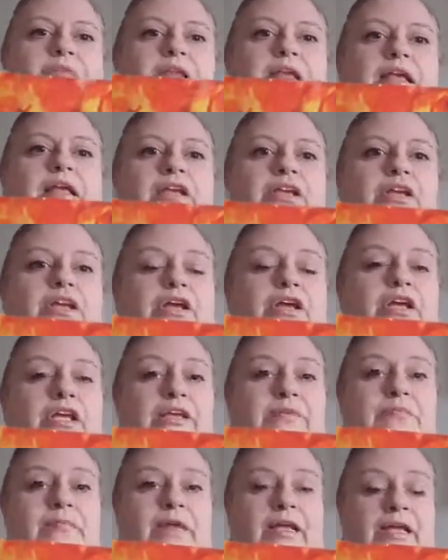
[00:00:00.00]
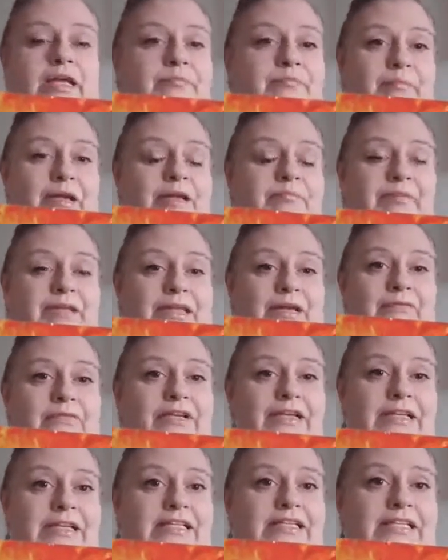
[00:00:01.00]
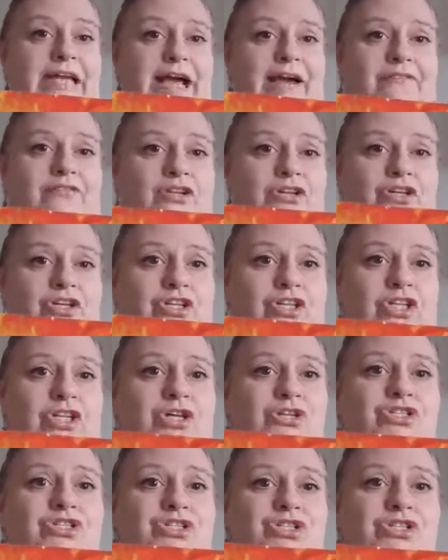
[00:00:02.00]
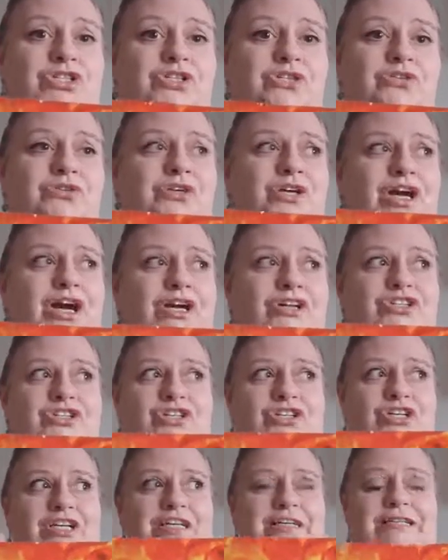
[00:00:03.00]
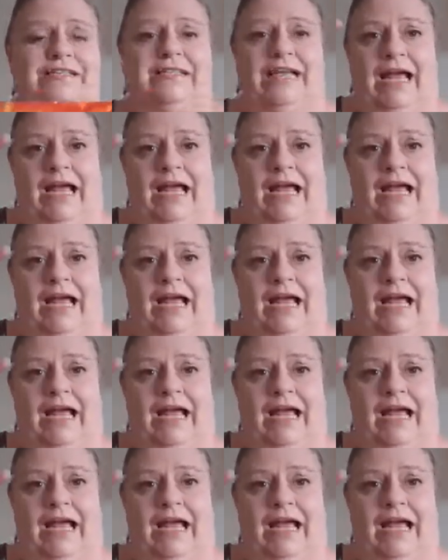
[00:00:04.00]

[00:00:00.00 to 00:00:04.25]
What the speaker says: you know, it may be that we need to have a look at those two countries